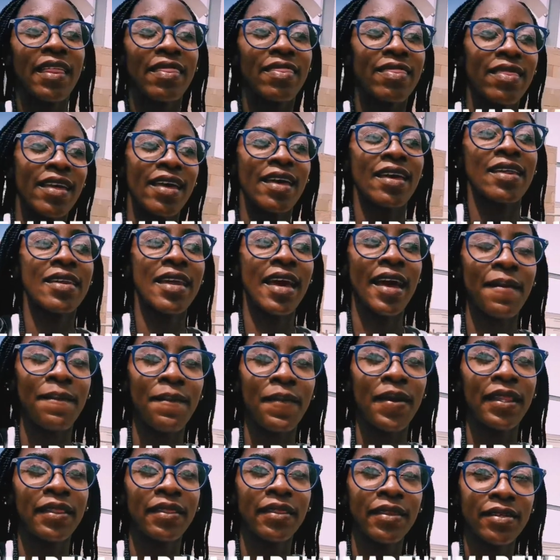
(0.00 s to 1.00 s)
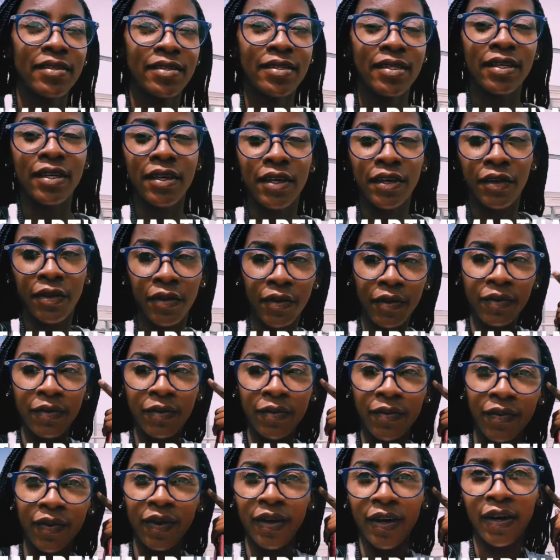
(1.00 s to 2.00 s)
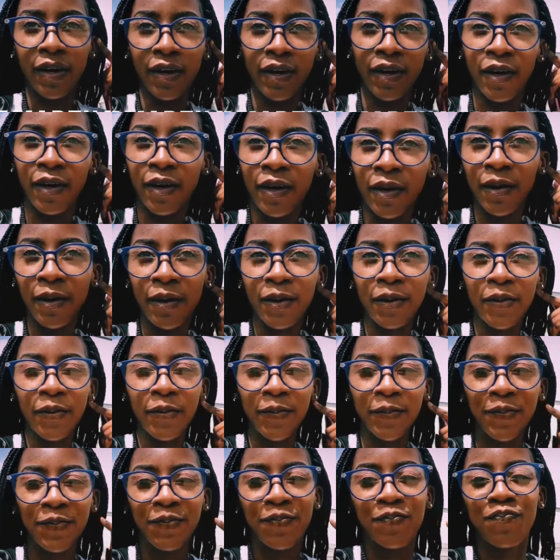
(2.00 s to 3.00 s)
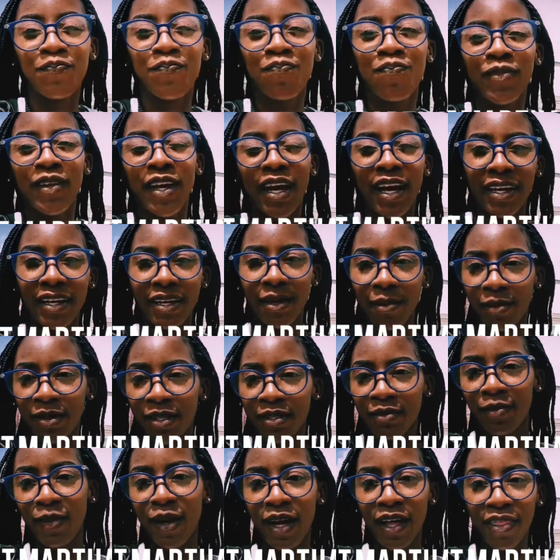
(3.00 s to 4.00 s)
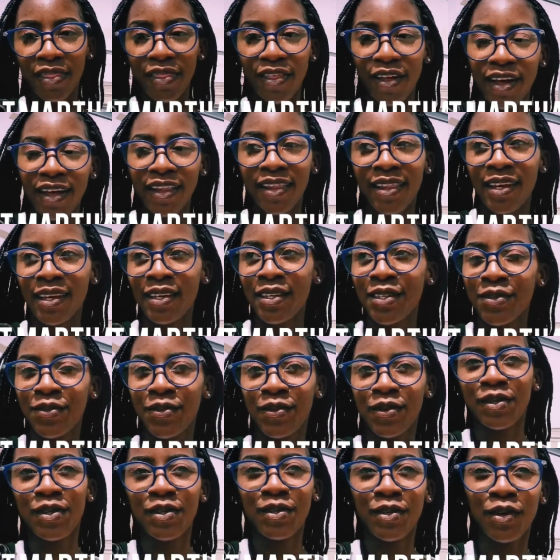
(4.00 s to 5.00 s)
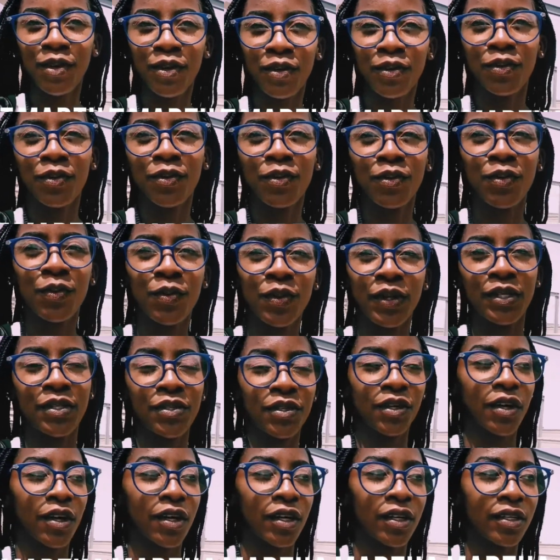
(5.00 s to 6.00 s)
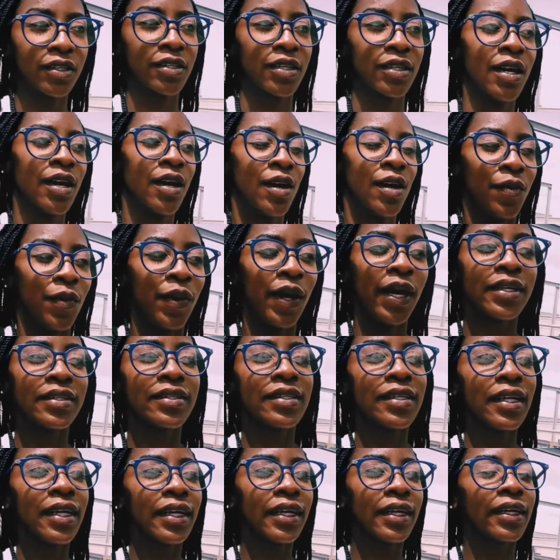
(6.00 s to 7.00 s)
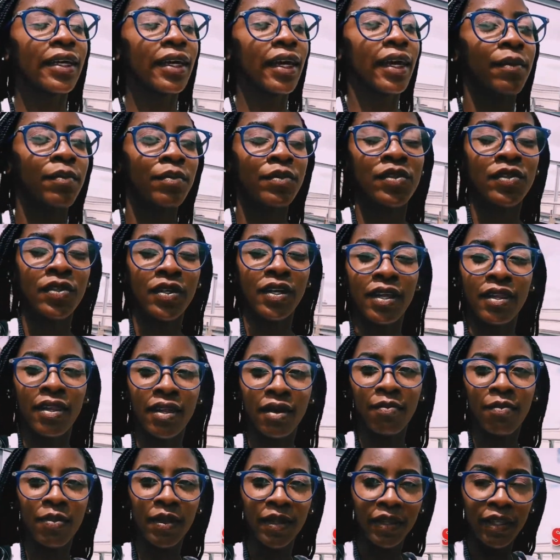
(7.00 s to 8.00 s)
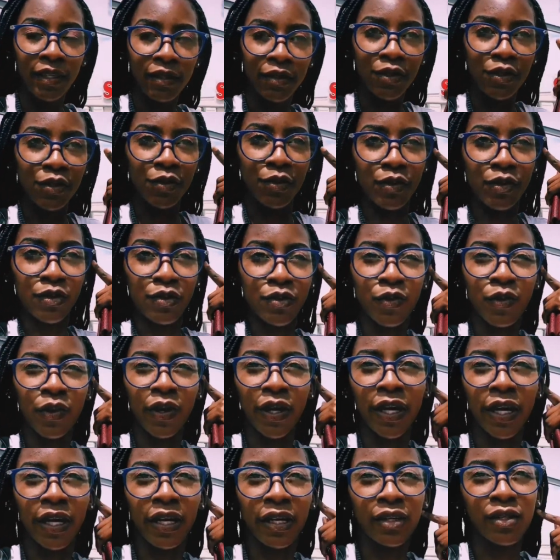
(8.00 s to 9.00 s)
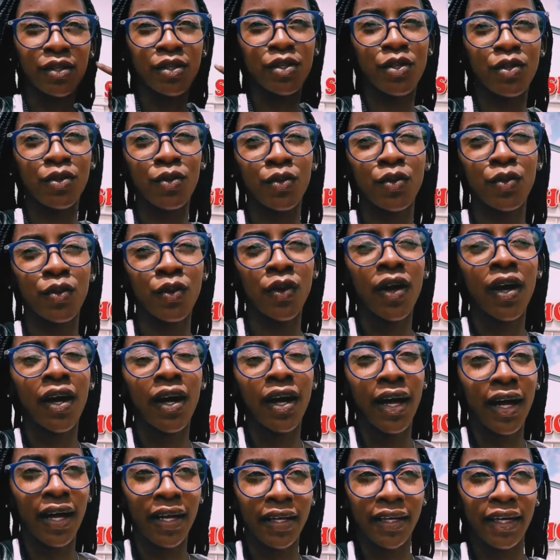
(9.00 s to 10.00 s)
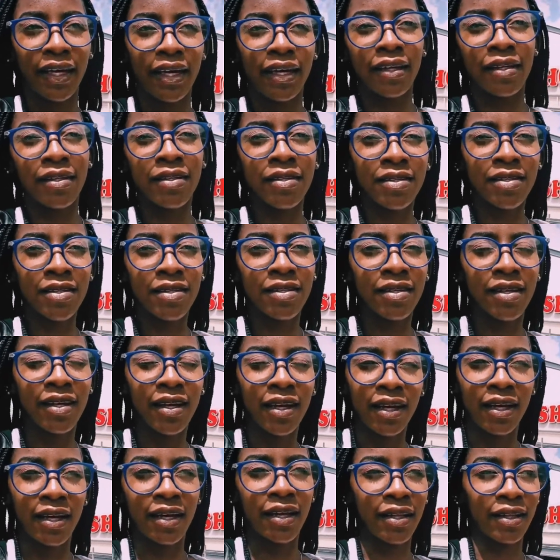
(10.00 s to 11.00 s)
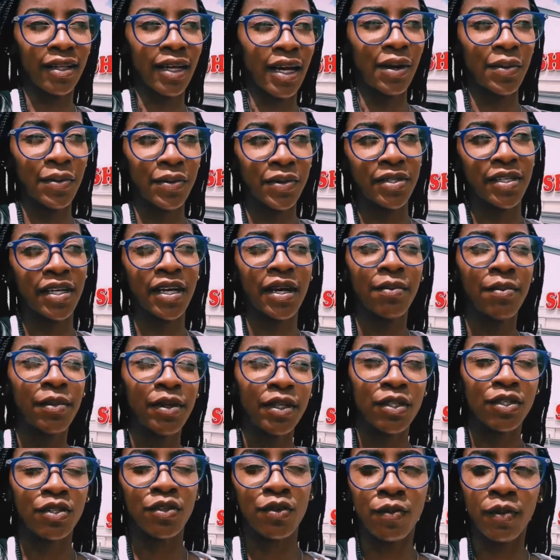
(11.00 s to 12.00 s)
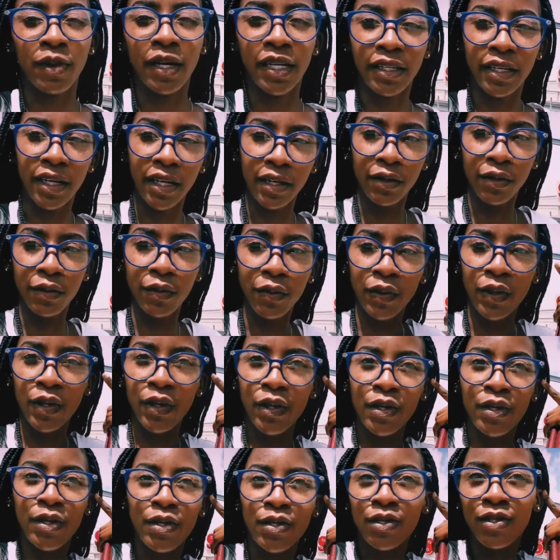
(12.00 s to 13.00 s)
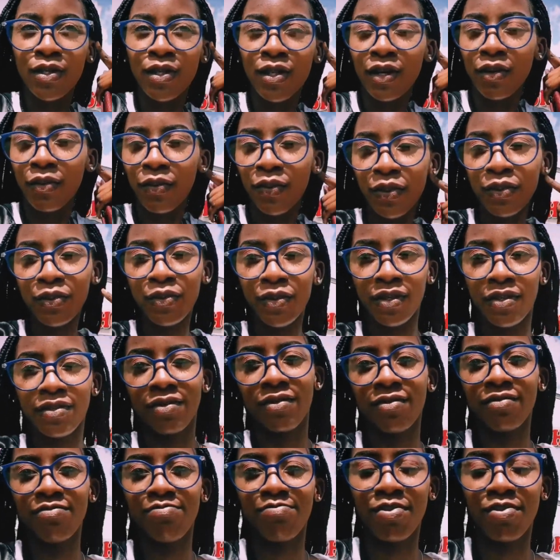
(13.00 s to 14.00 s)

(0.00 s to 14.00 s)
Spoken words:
And then I met this girl. Her name is Martha. Like, she was so cool. We talked. We actually came together, but then she was going to Arcades and I was coming to Mandahu, which was